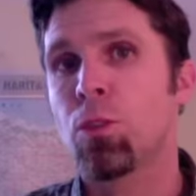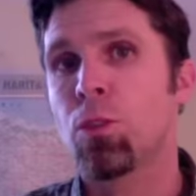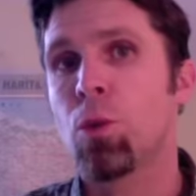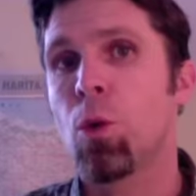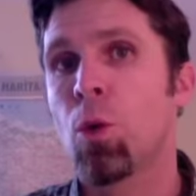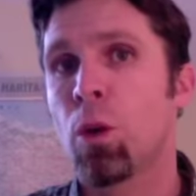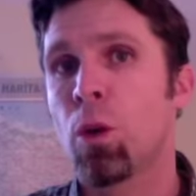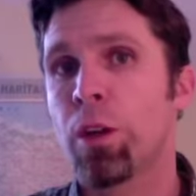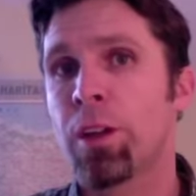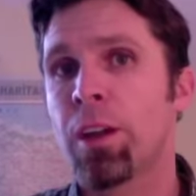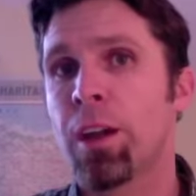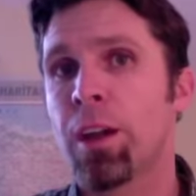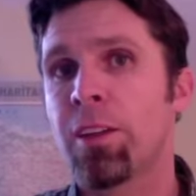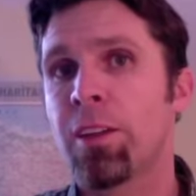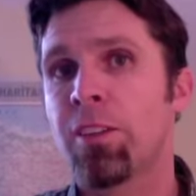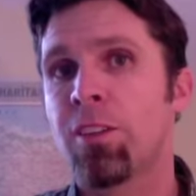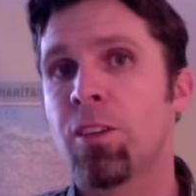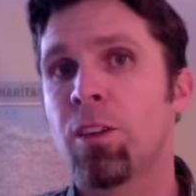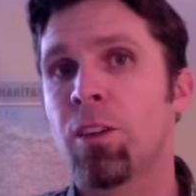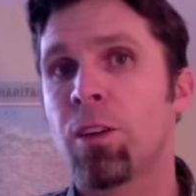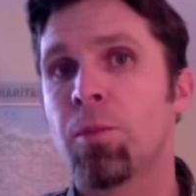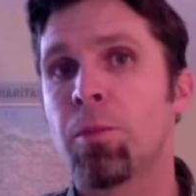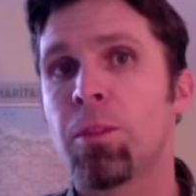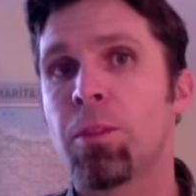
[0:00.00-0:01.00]
organize
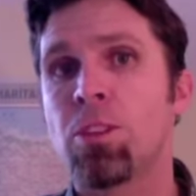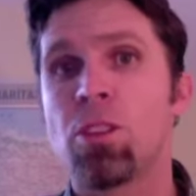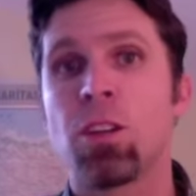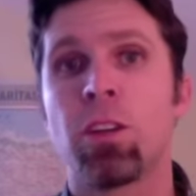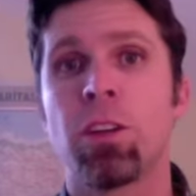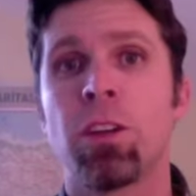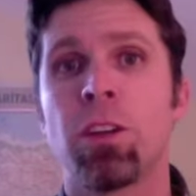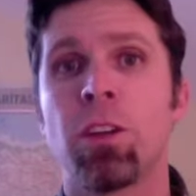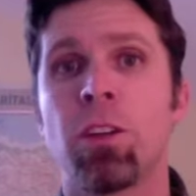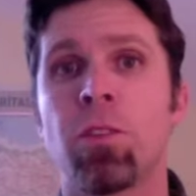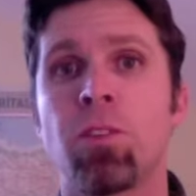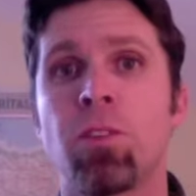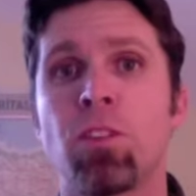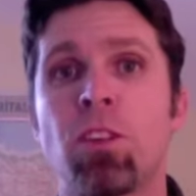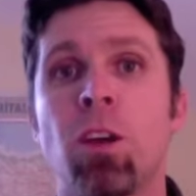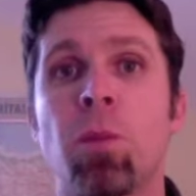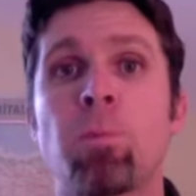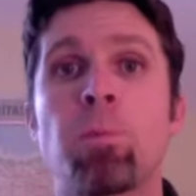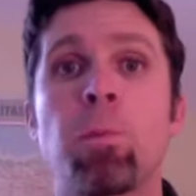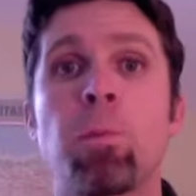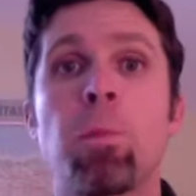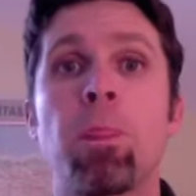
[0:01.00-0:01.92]
your material. So